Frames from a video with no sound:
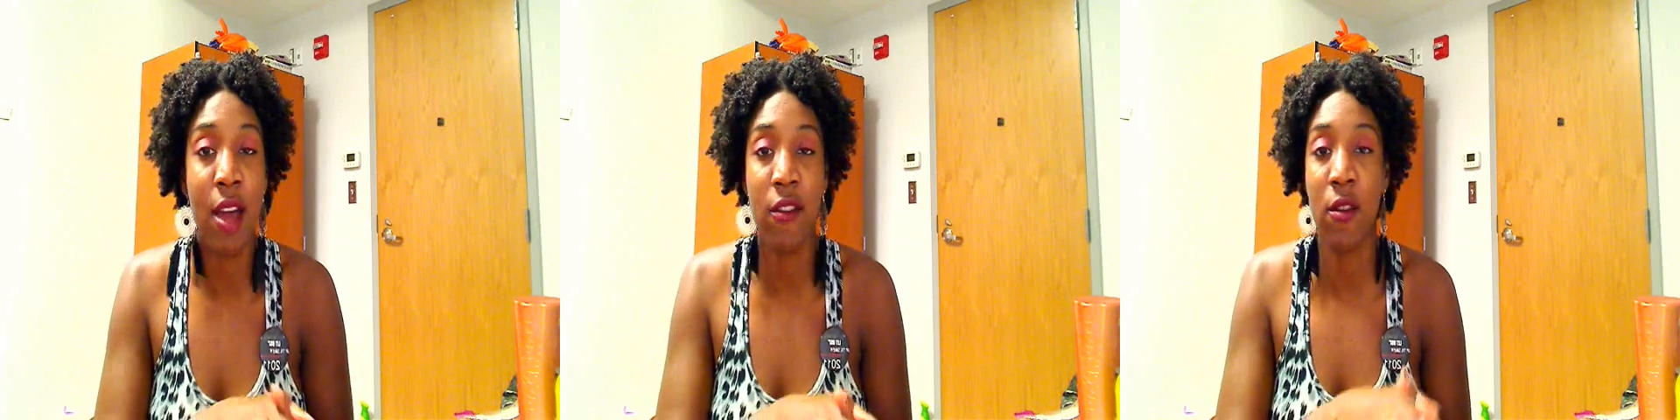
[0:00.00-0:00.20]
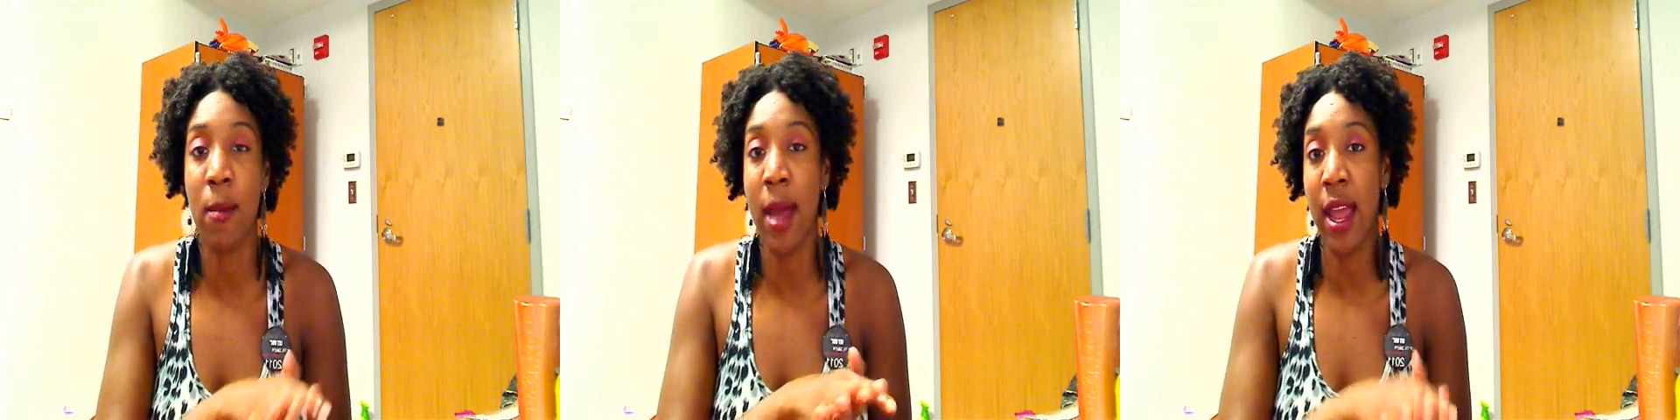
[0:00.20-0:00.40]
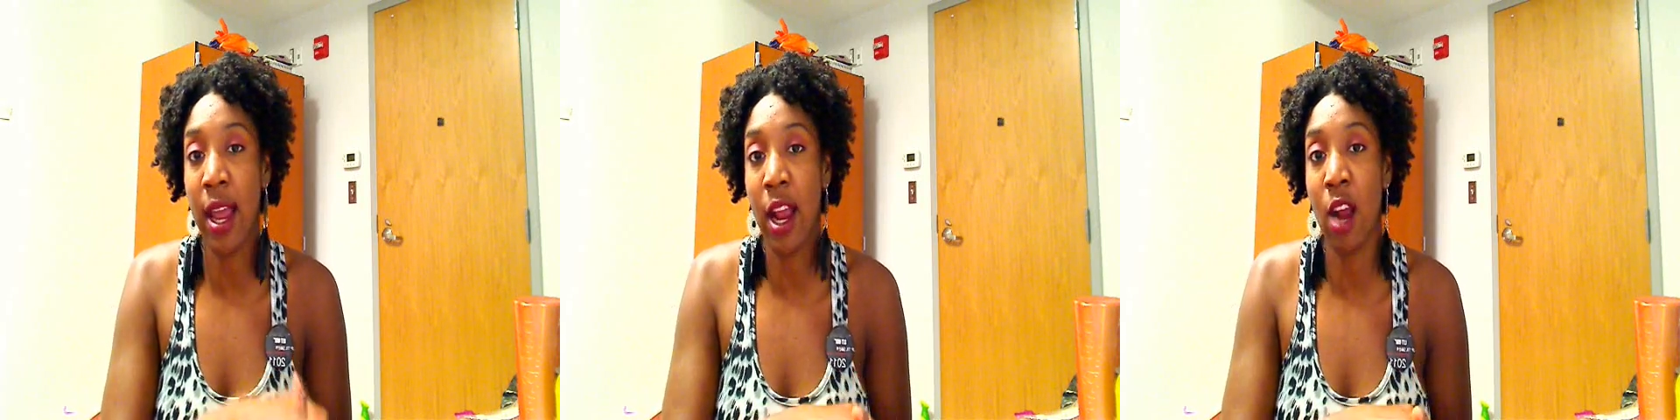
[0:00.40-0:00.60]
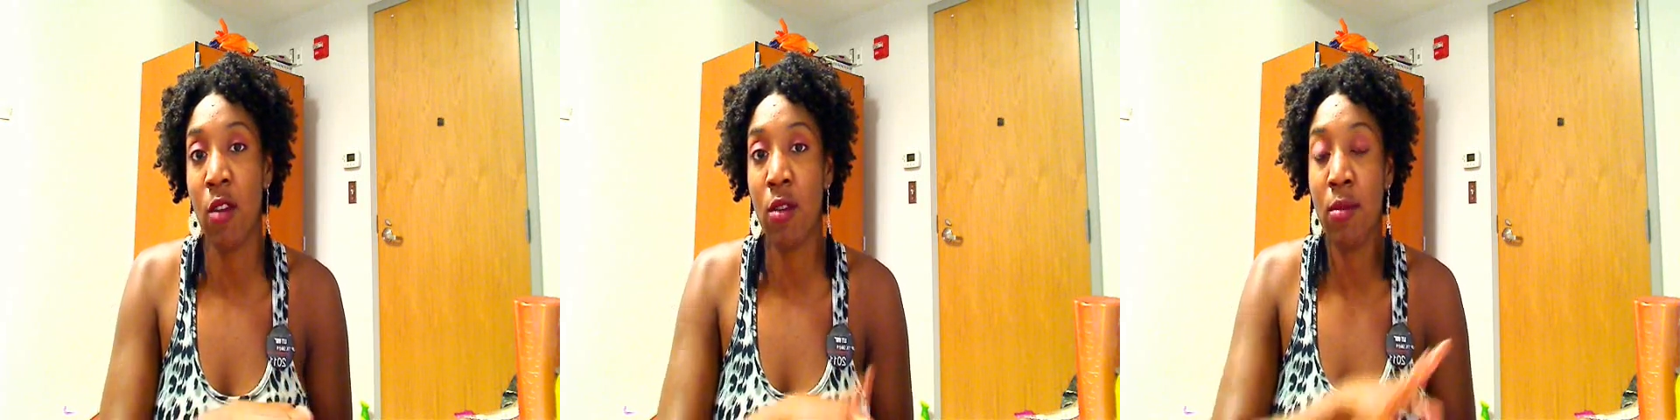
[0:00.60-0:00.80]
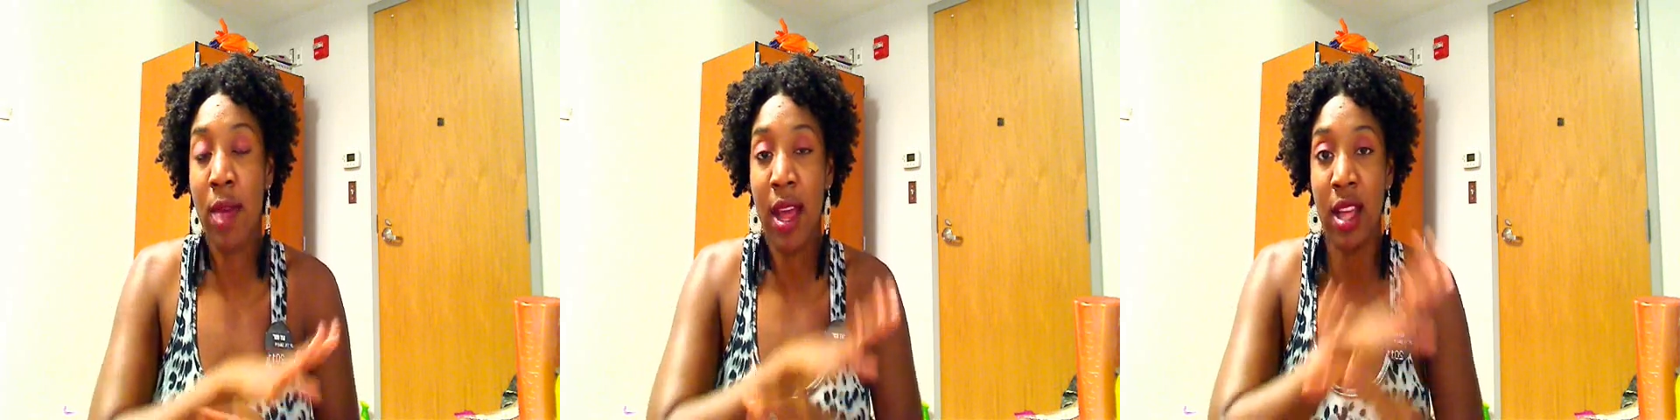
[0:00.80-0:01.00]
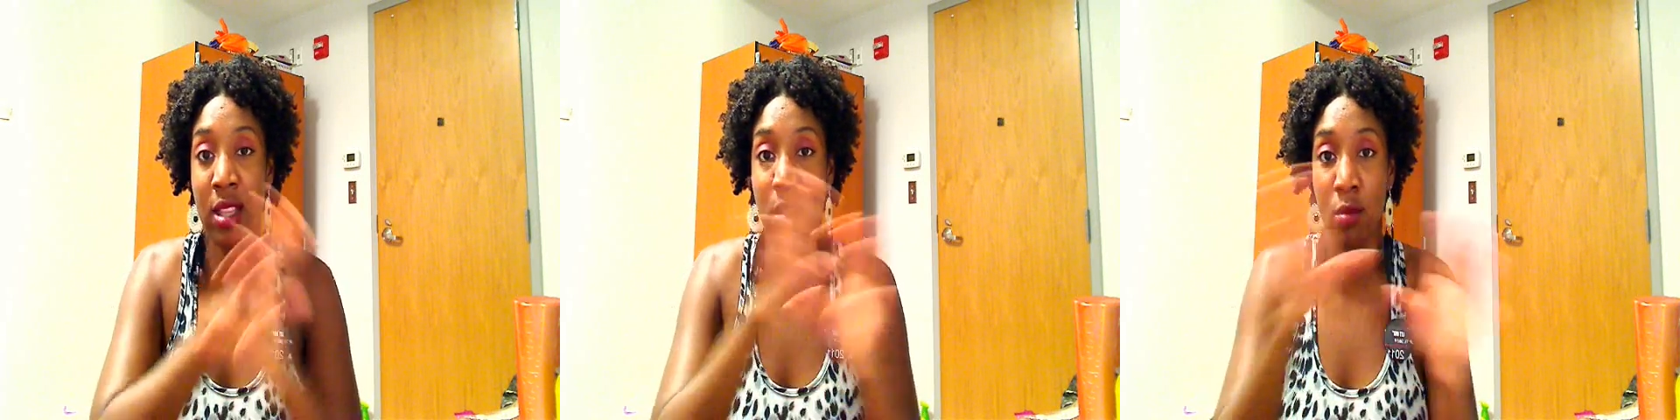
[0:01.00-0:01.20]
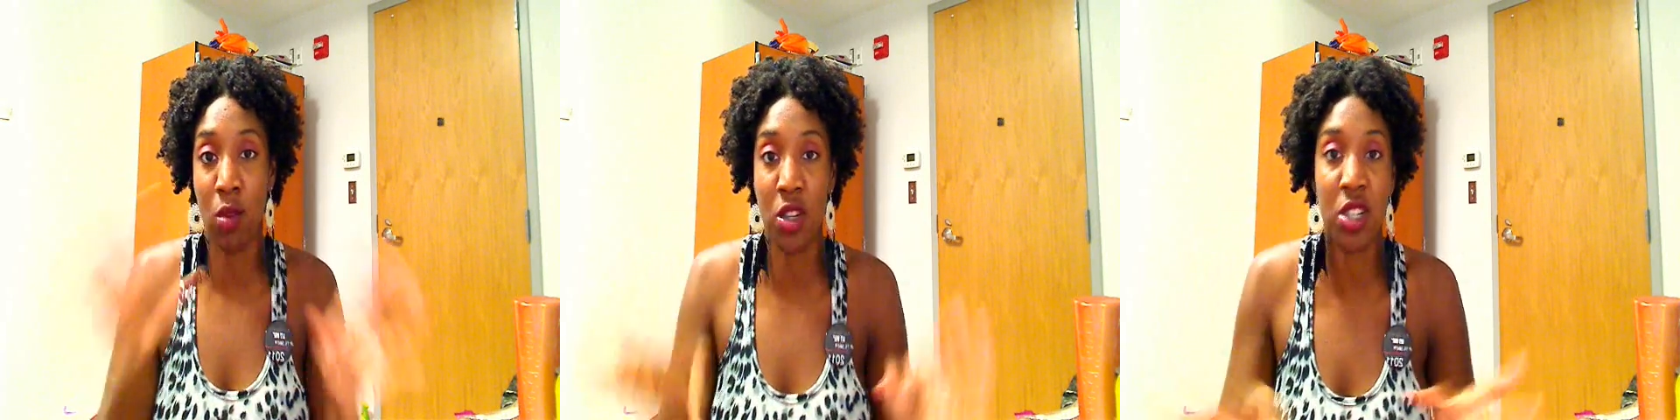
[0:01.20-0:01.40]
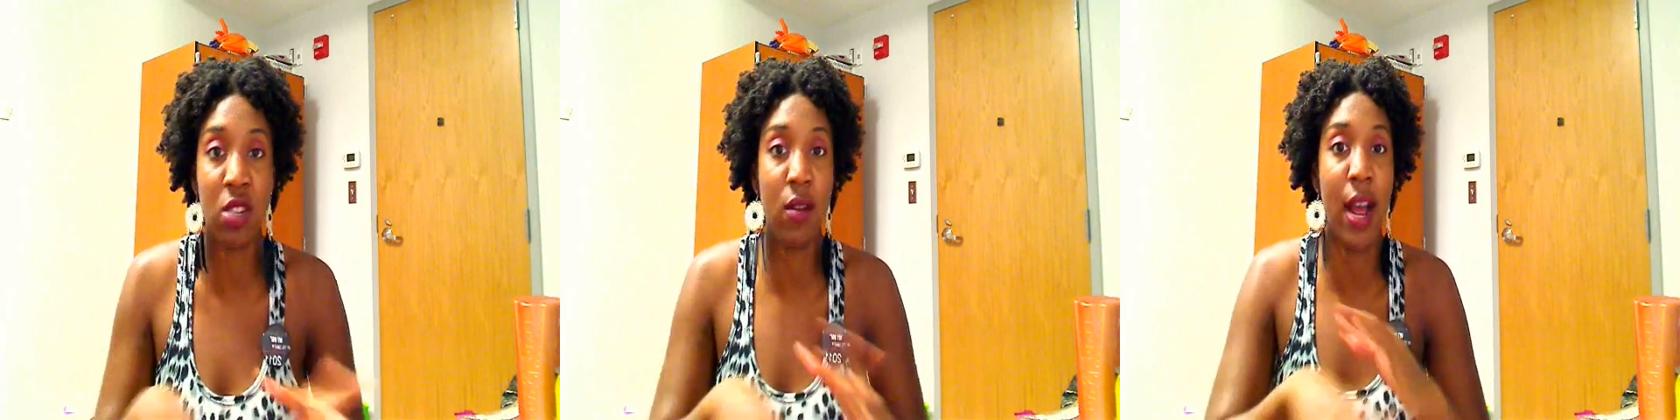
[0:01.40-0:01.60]
however my hair remains
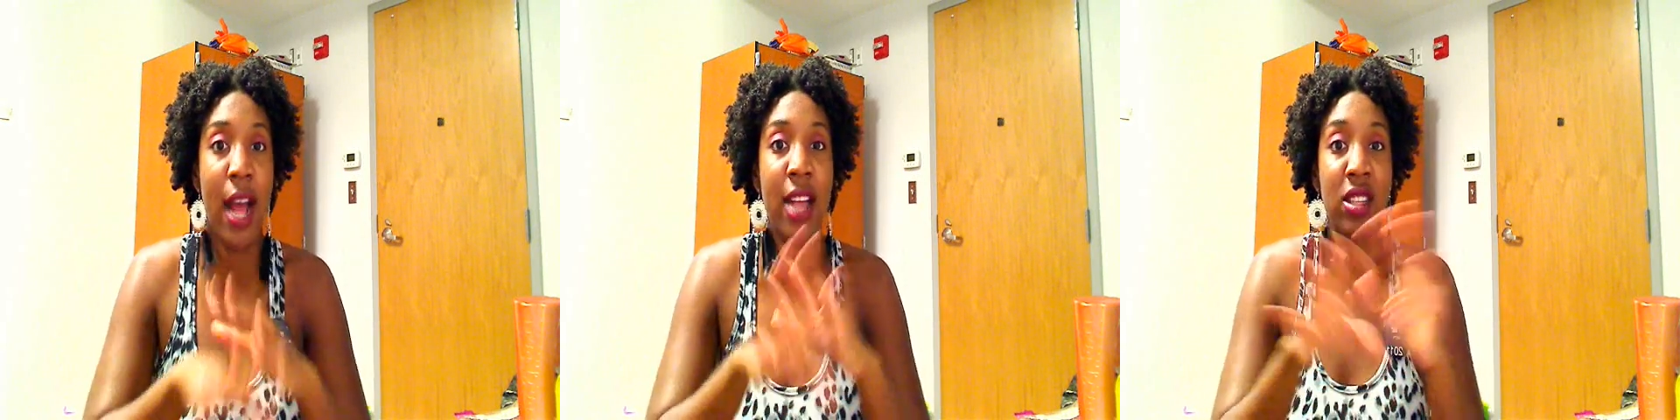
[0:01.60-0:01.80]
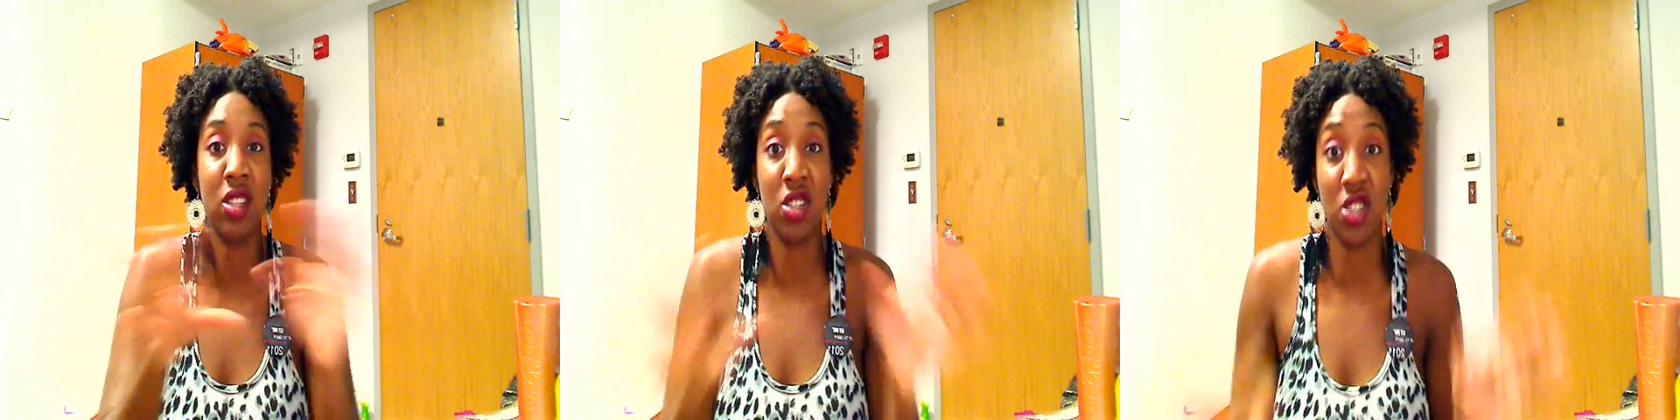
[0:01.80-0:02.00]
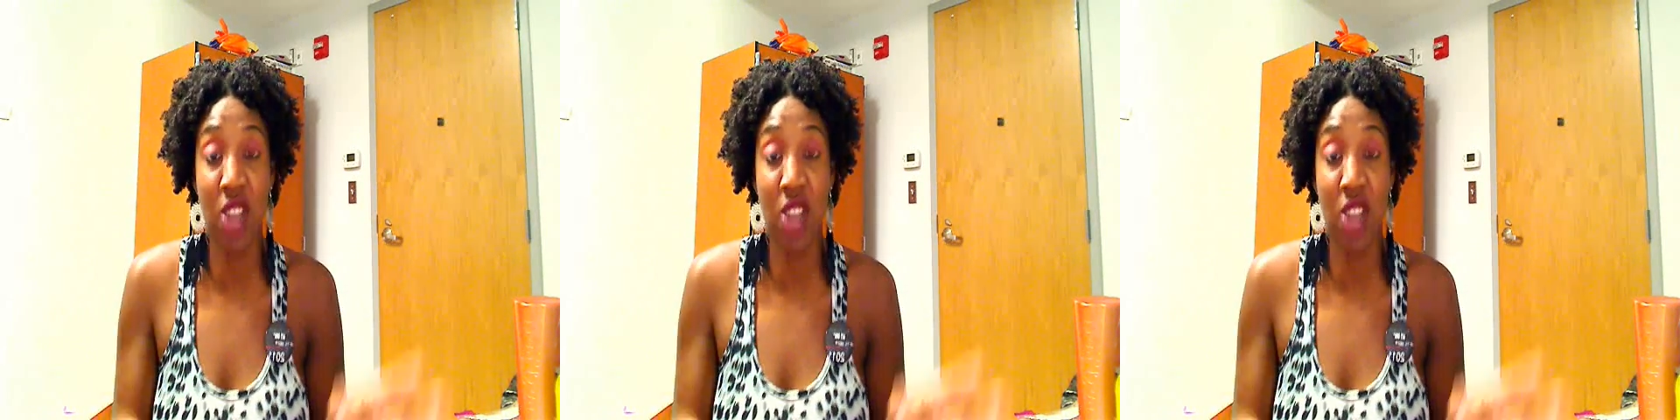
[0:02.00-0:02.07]
moisturized